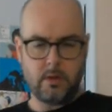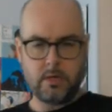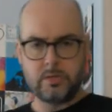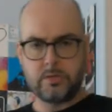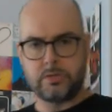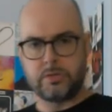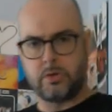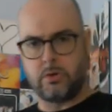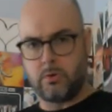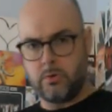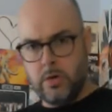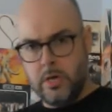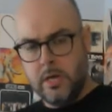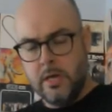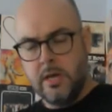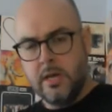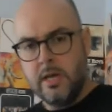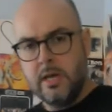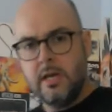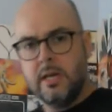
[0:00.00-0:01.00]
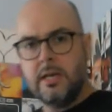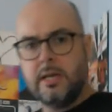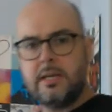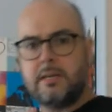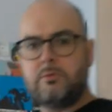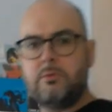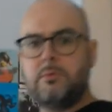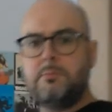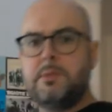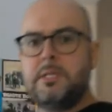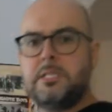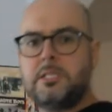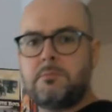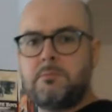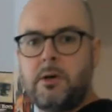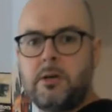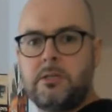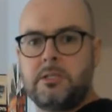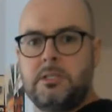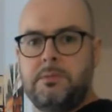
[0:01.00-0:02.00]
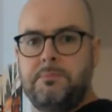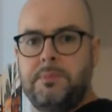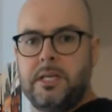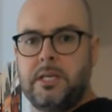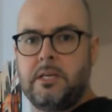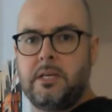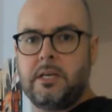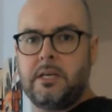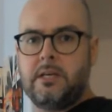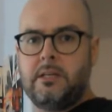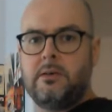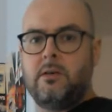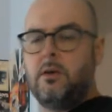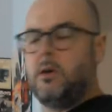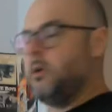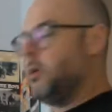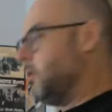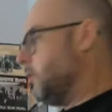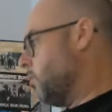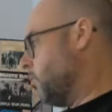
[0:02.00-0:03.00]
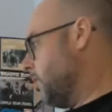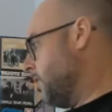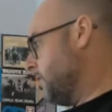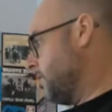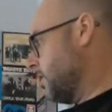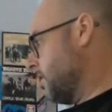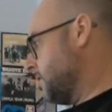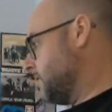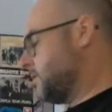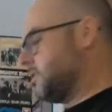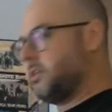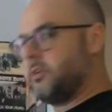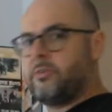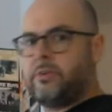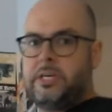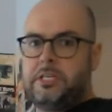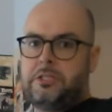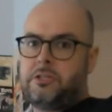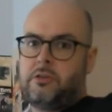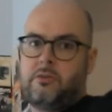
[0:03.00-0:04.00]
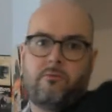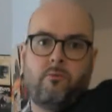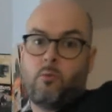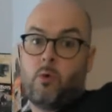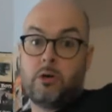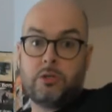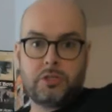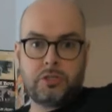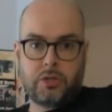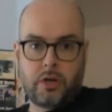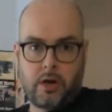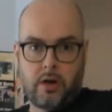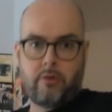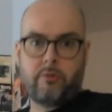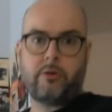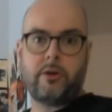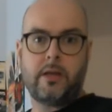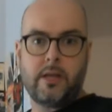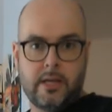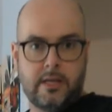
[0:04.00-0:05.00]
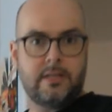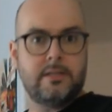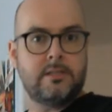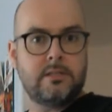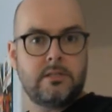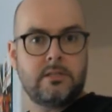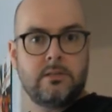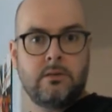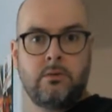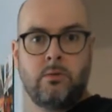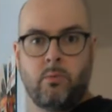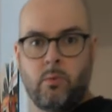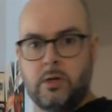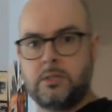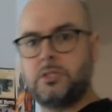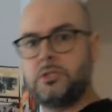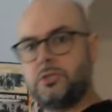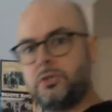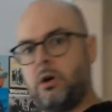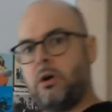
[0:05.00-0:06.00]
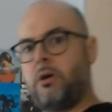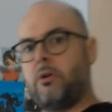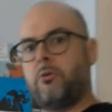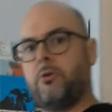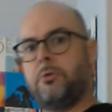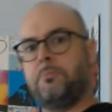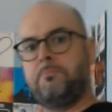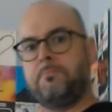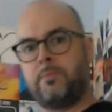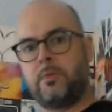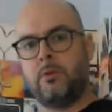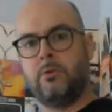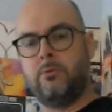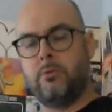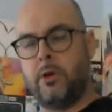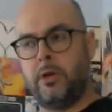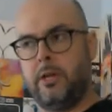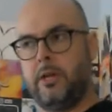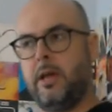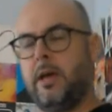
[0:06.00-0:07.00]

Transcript: So it would be smart to begin with a consideration of what genre is. What's genre, right?